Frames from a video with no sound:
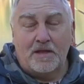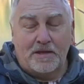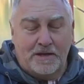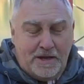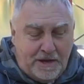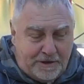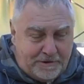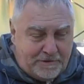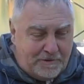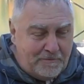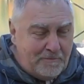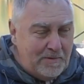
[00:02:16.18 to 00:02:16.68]

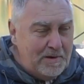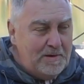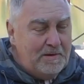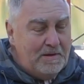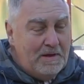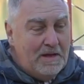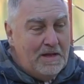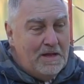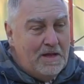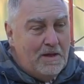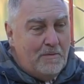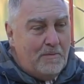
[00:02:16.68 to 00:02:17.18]
Yes, sir.
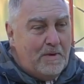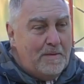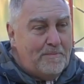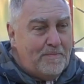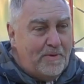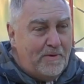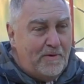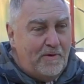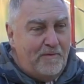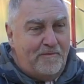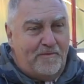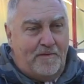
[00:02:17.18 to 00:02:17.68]
We
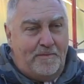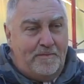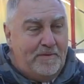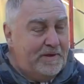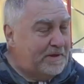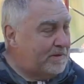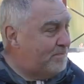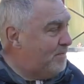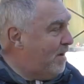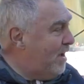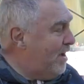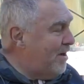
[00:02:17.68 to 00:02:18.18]
pull from
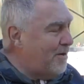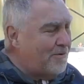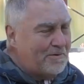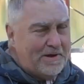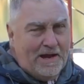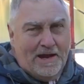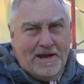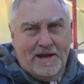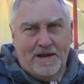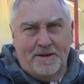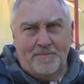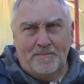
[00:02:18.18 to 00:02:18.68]
the small
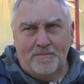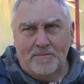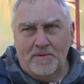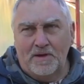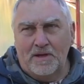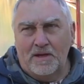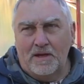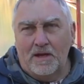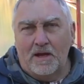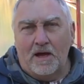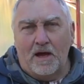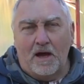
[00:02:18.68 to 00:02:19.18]
dam
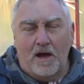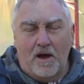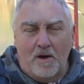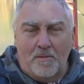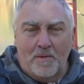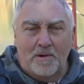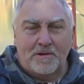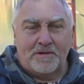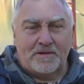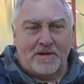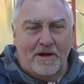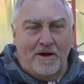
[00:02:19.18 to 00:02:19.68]

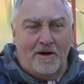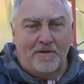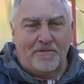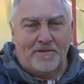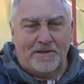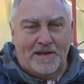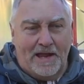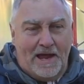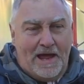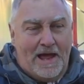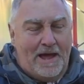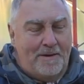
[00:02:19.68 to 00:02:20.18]
almost all the
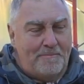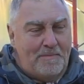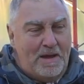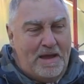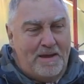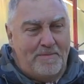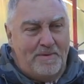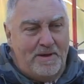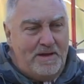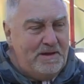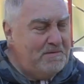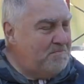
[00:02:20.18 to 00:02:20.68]
time,
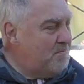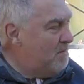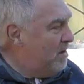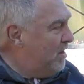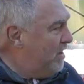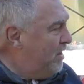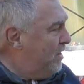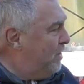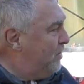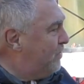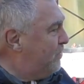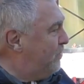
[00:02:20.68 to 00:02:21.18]
maybe
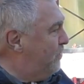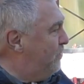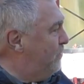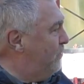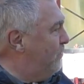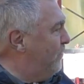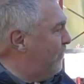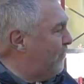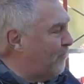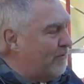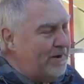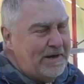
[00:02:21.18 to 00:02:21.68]

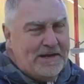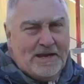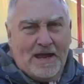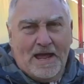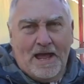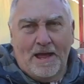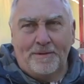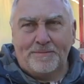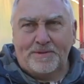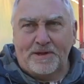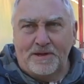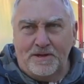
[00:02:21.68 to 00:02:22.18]
2-3
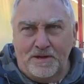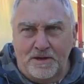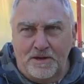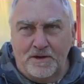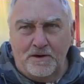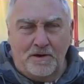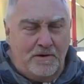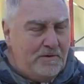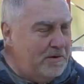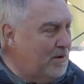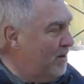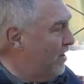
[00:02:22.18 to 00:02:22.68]
times a
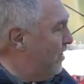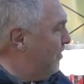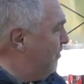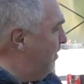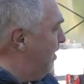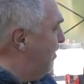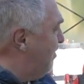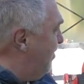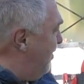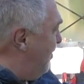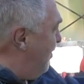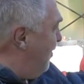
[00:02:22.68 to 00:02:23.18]
year
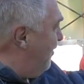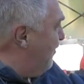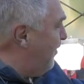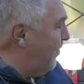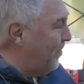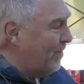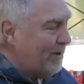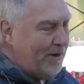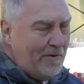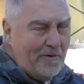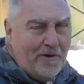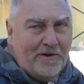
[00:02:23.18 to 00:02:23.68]
we pull
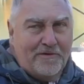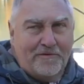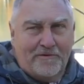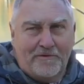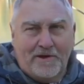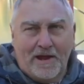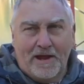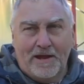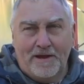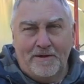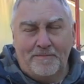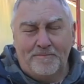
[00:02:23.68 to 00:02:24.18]
from the larger
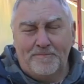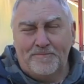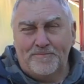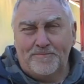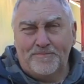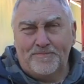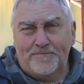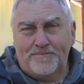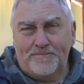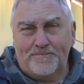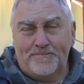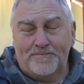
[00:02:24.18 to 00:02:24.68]

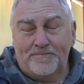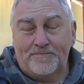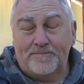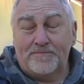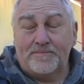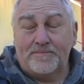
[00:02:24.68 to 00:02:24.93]
dam.